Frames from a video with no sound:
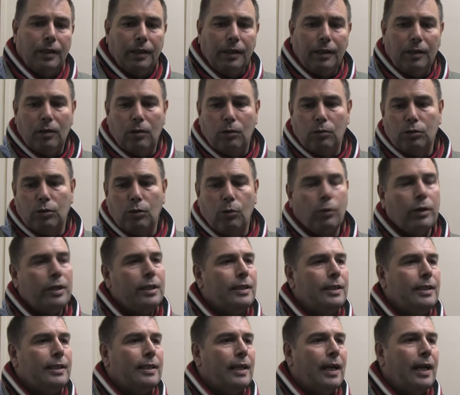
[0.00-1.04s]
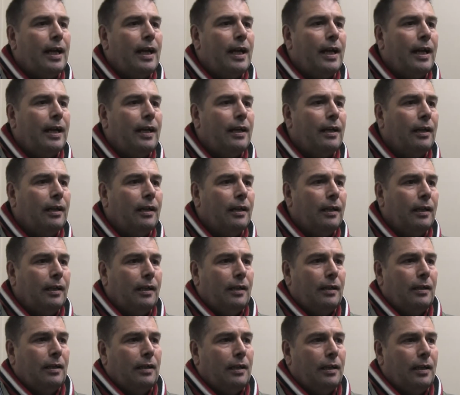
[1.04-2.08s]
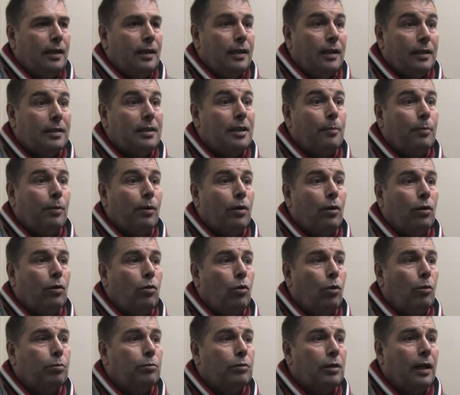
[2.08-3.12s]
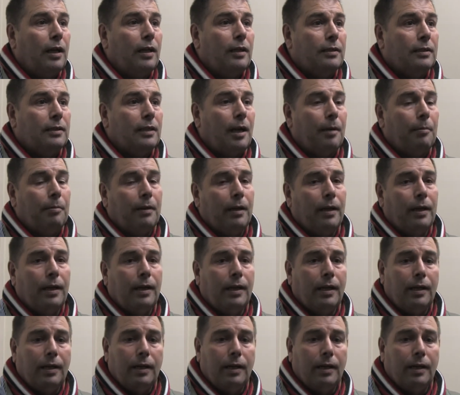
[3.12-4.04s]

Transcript: it's a windy day, your typical cup type thing.